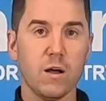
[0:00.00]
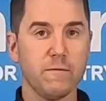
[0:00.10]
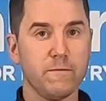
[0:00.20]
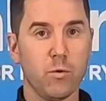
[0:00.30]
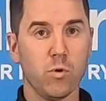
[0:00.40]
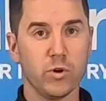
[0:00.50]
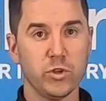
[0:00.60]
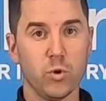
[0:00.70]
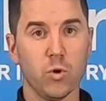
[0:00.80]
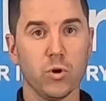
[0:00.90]
for
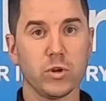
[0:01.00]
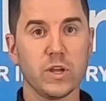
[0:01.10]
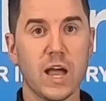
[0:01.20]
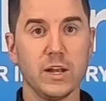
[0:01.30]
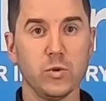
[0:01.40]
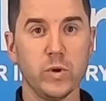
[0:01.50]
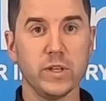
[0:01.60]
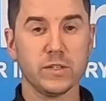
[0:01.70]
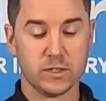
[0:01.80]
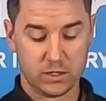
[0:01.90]
your
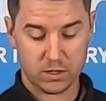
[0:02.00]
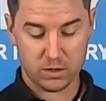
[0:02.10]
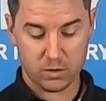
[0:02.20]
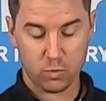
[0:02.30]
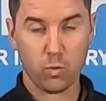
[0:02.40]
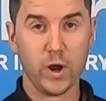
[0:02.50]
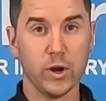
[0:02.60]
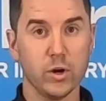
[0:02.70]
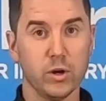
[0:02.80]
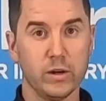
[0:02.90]
conduit
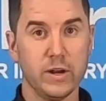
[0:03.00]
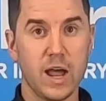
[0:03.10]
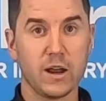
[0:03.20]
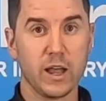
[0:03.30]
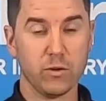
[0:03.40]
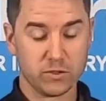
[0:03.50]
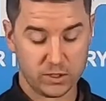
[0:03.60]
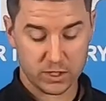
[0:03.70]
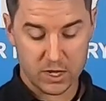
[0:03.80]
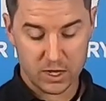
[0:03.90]
wire
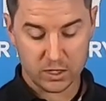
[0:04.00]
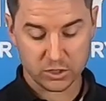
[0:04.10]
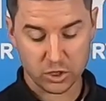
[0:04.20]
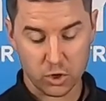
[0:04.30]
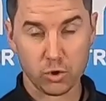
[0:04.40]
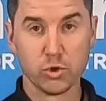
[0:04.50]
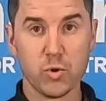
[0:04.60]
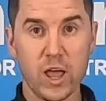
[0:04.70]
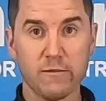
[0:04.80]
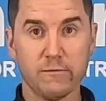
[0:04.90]
knockouts. So you
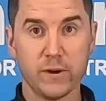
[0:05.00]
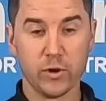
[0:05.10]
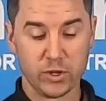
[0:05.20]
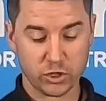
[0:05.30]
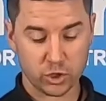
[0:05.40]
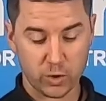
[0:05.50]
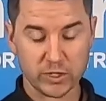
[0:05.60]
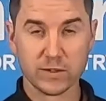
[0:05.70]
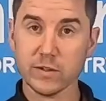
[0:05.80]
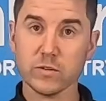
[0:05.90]
have various
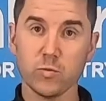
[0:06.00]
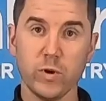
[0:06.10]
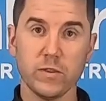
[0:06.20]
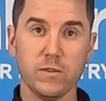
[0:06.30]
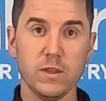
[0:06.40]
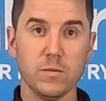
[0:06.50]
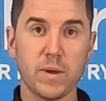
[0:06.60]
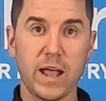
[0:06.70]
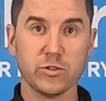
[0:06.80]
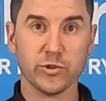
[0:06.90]
choices with the
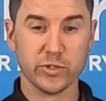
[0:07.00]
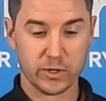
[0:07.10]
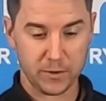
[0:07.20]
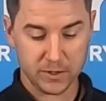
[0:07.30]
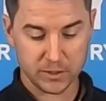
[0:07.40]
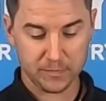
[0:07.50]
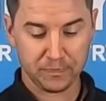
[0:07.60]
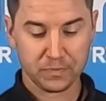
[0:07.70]
Patchel series.